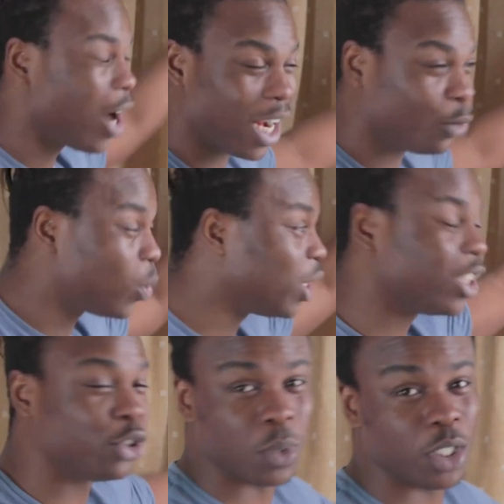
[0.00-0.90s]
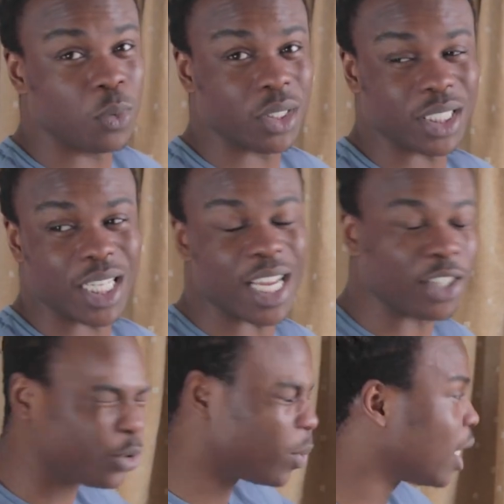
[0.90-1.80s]
I wish this window wasn't here. I
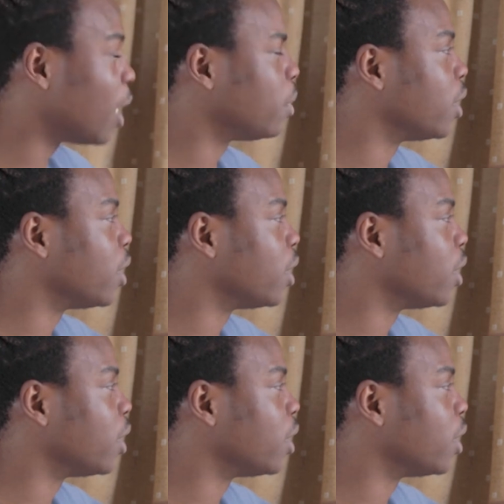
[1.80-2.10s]
swear down,